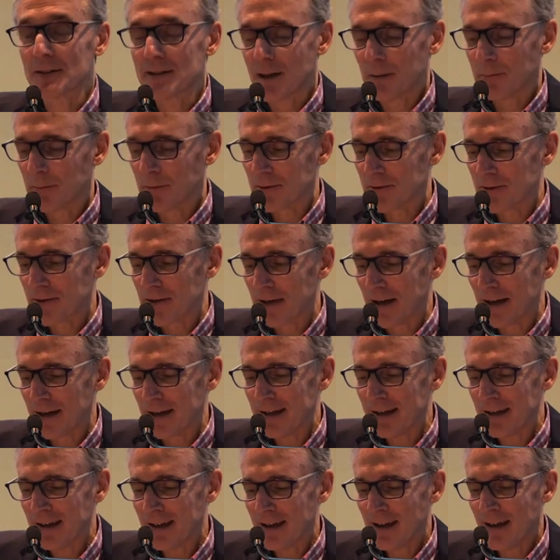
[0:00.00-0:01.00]
some would
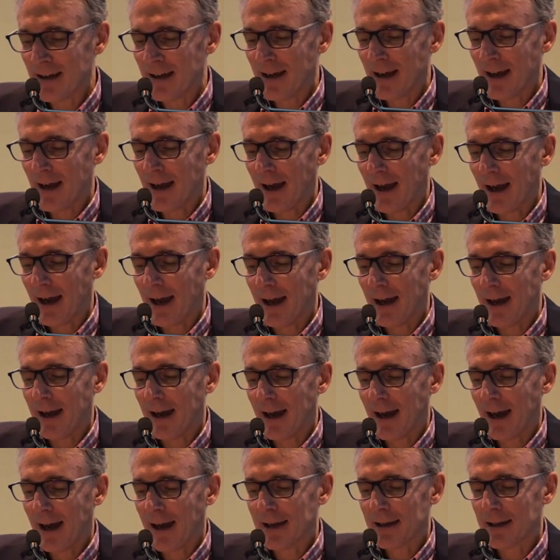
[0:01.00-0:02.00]
say,
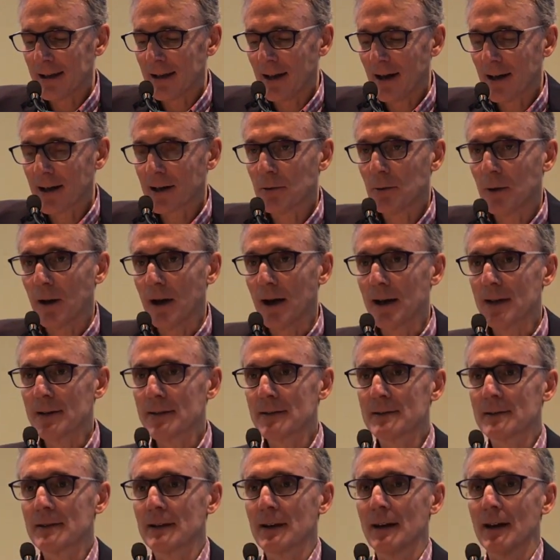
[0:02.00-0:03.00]
and
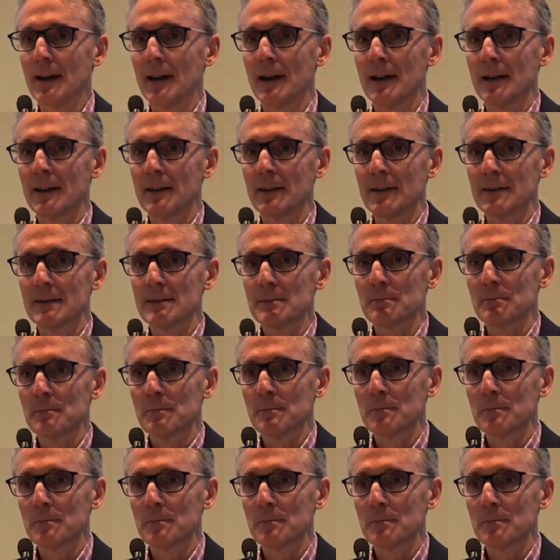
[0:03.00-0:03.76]
likewise this